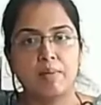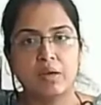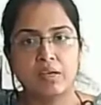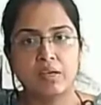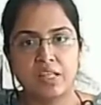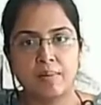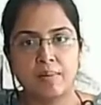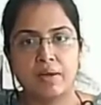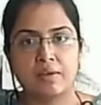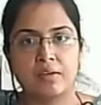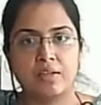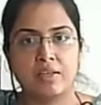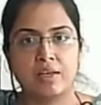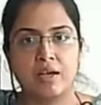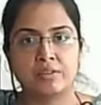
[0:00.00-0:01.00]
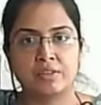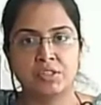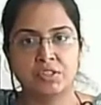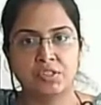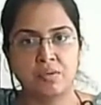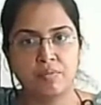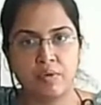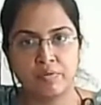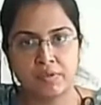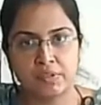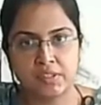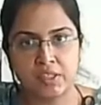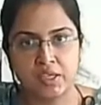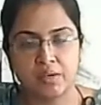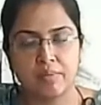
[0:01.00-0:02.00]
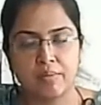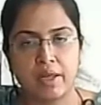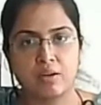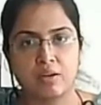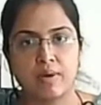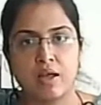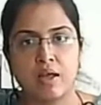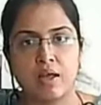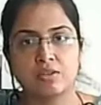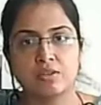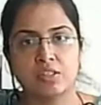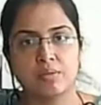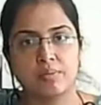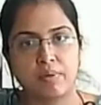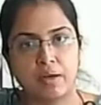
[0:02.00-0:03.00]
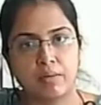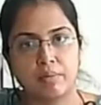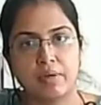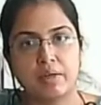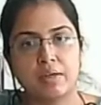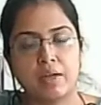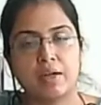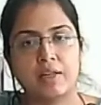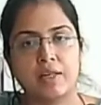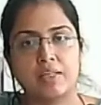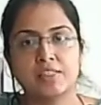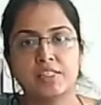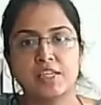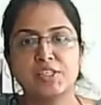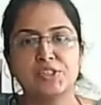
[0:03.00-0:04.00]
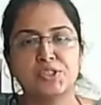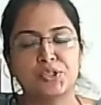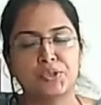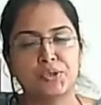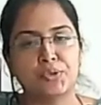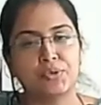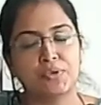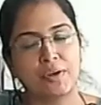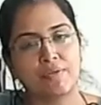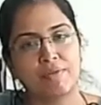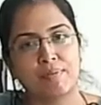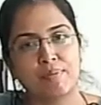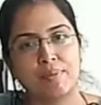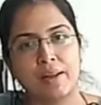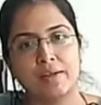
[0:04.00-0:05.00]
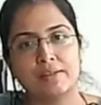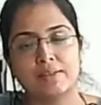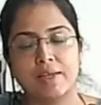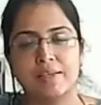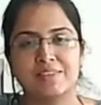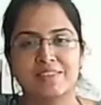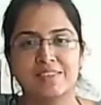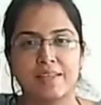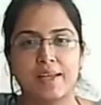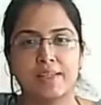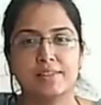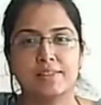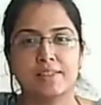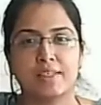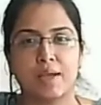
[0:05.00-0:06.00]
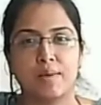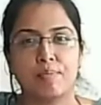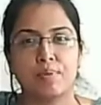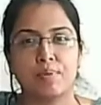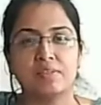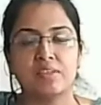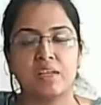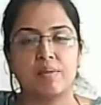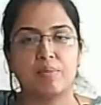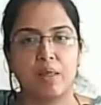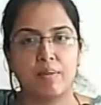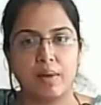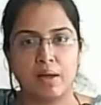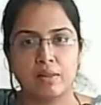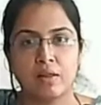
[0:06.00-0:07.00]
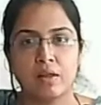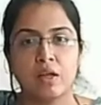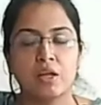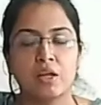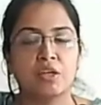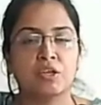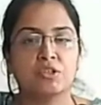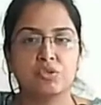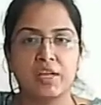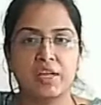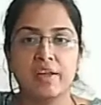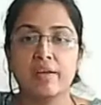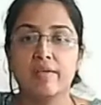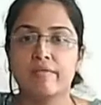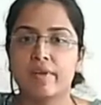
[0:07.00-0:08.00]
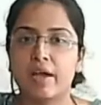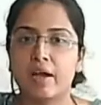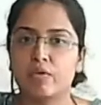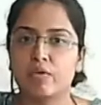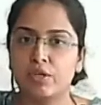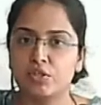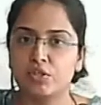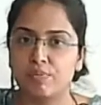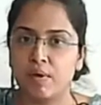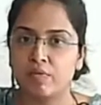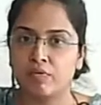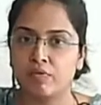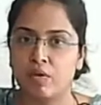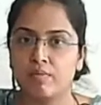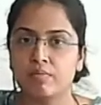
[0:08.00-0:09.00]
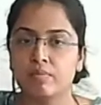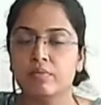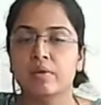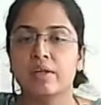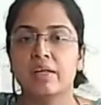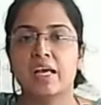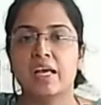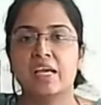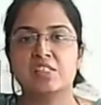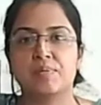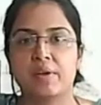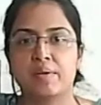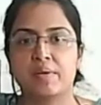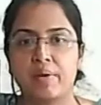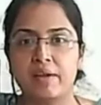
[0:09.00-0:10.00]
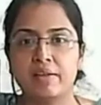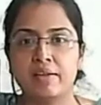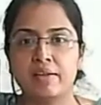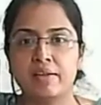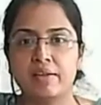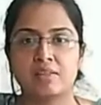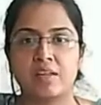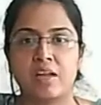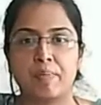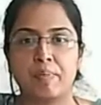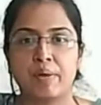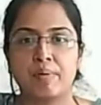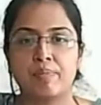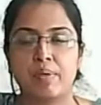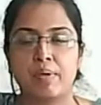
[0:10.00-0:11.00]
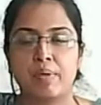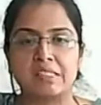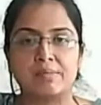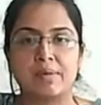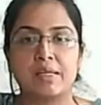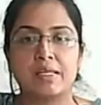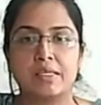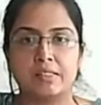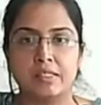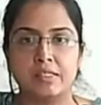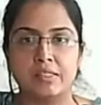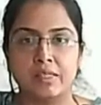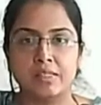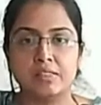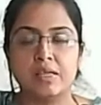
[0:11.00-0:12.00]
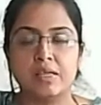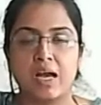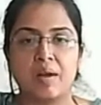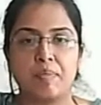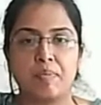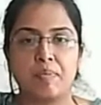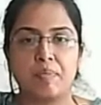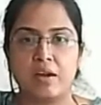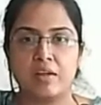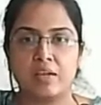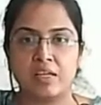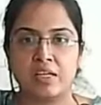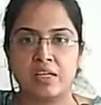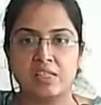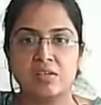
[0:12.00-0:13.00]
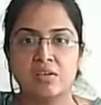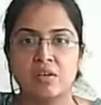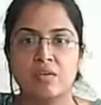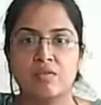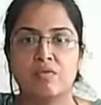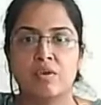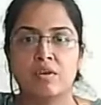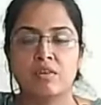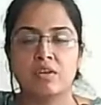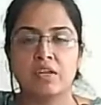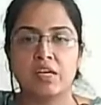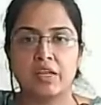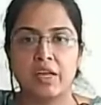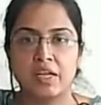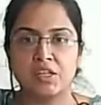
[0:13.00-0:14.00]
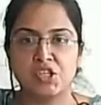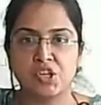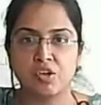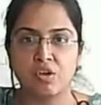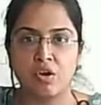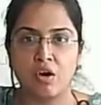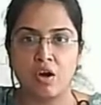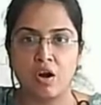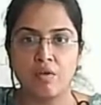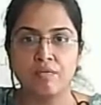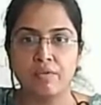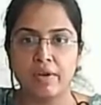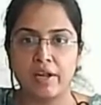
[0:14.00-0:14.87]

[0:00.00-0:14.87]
Smita Patadia, Assistant Professor in Microbiology Department at LJ Institute of Applied Sciences, LJ Campus, Ahmedabad. Today, we are going to perform experiment that is a rapid plasma reagin test, RPR test, for the detection of